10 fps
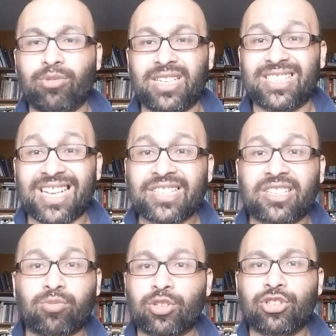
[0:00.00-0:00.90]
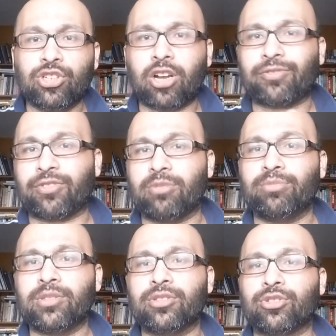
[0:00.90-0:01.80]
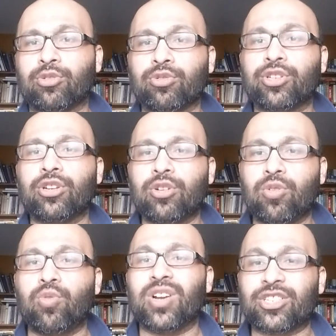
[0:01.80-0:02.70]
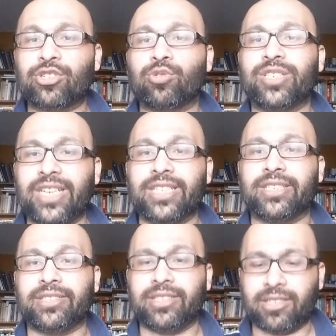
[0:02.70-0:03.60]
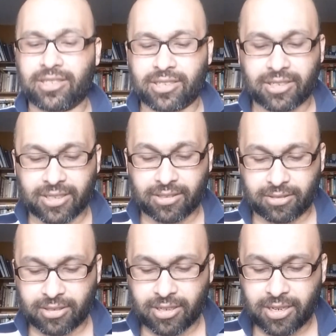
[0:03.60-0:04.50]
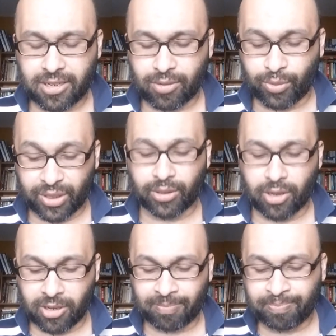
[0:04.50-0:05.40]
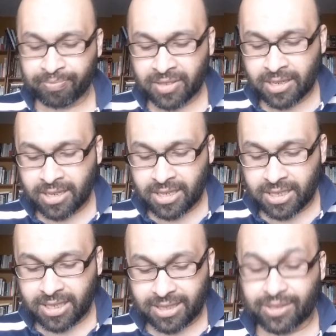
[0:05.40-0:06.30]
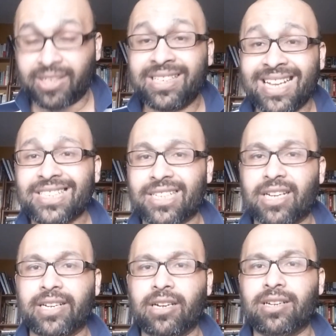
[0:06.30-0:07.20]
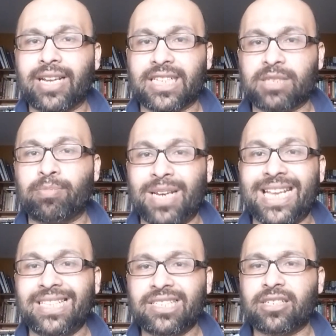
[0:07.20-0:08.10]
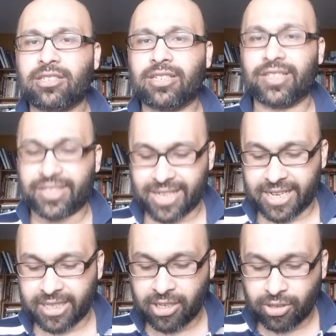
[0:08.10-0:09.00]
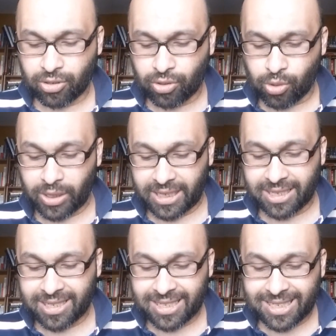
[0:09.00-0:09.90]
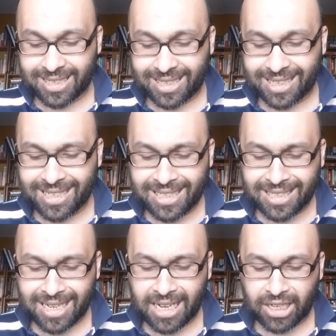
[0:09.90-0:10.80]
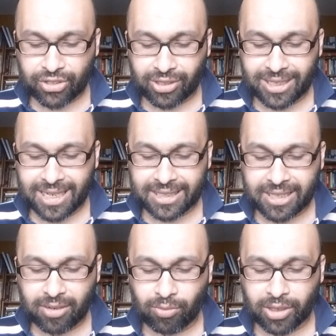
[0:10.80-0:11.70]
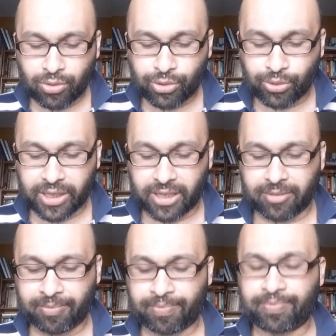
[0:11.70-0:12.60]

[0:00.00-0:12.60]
His essence was not from those who associated with Allah. The next ayah explains his state. Kul inna salati wa nusuki.